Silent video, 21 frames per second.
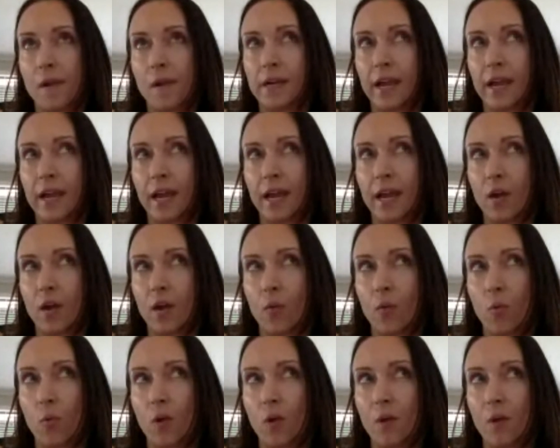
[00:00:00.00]

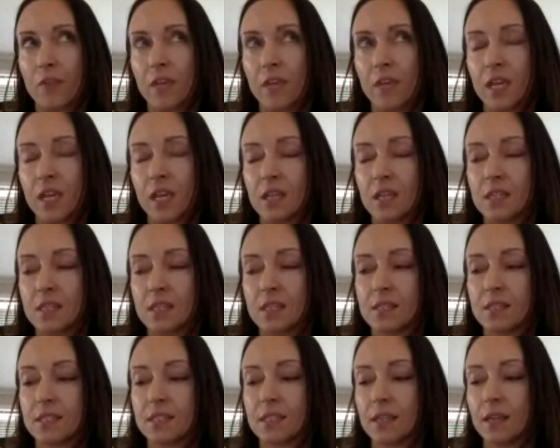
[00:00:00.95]
Now, what I'm thinking
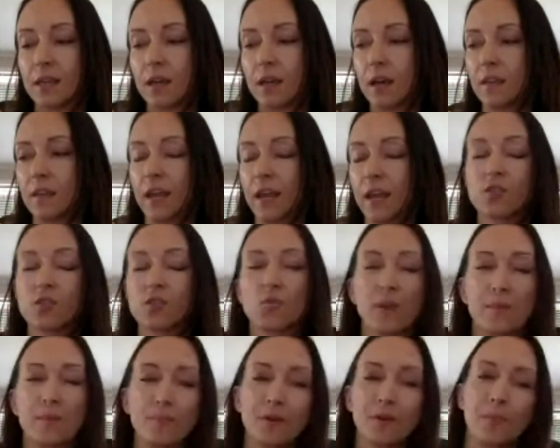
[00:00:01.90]
is the
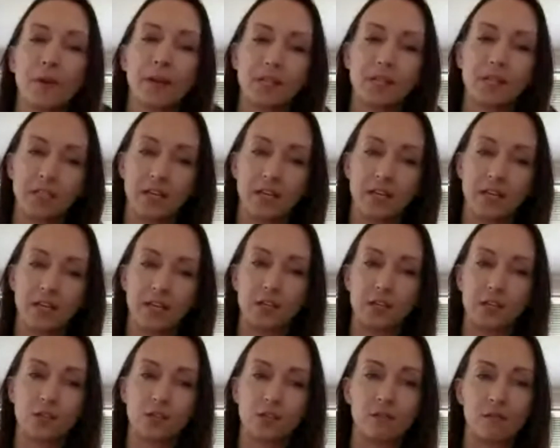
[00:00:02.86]
actual
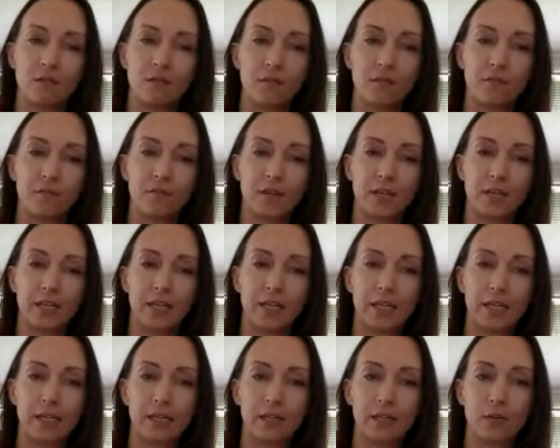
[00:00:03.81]
implementation of
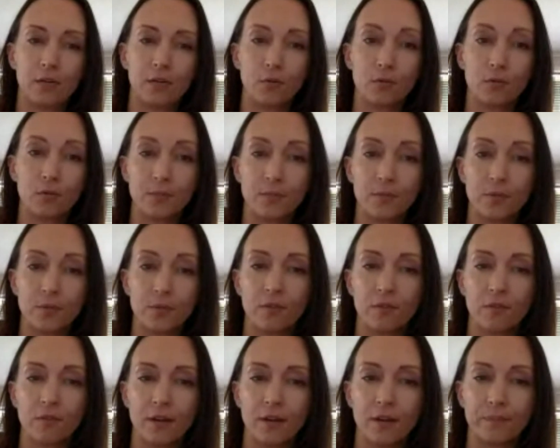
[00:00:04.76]
a loyalty
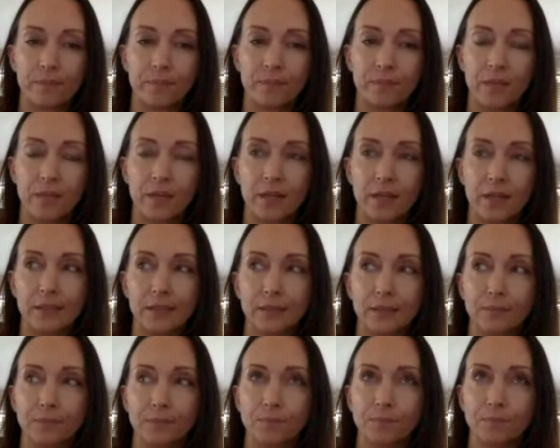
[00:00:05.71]
program.
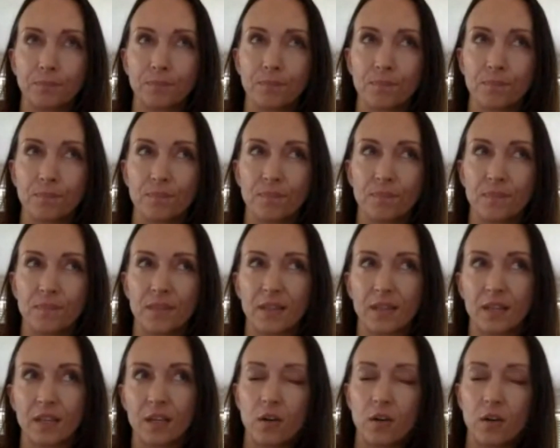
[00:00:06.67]

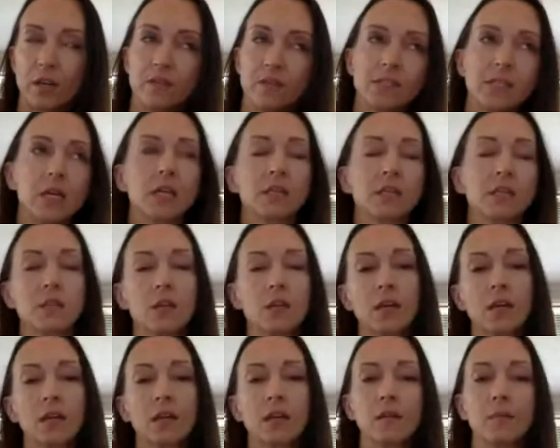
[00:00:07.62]
It kind of sounds
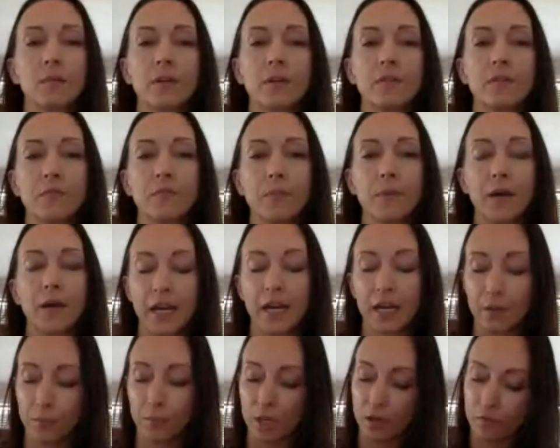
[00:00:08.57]
like a little bit of a
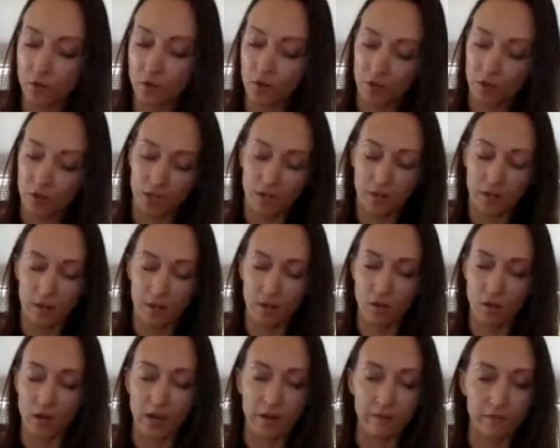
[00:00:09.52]
pain. I mean,
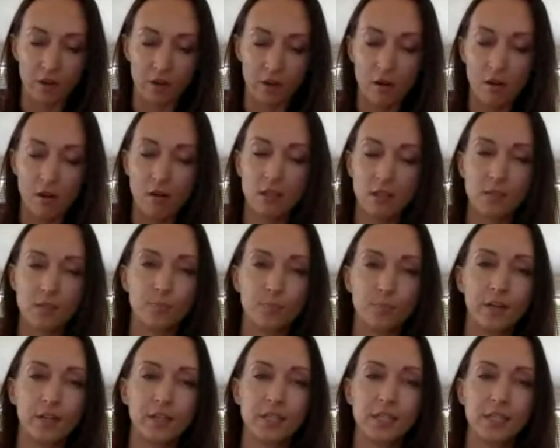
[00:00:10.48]
you've got to have
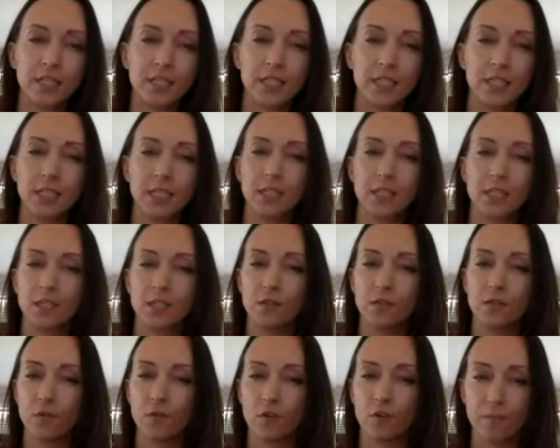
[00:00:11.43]
cards
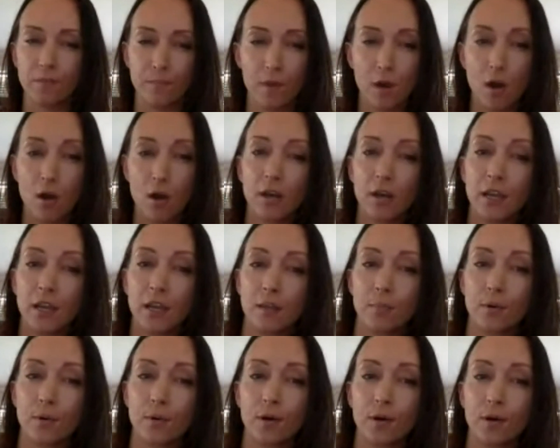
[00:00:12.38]
printed, you've got to market
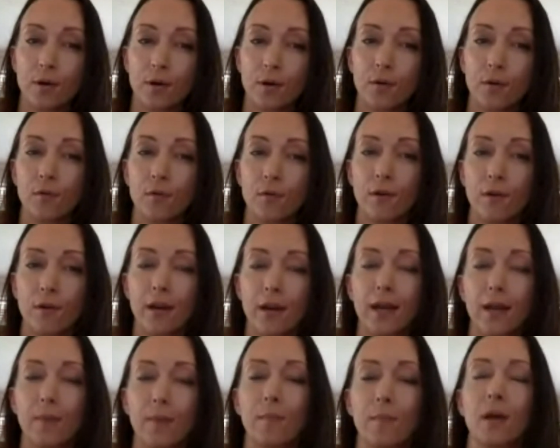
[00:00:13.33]
the
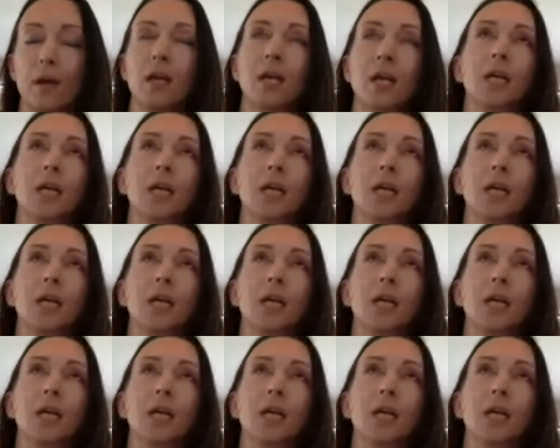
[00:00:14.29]
program.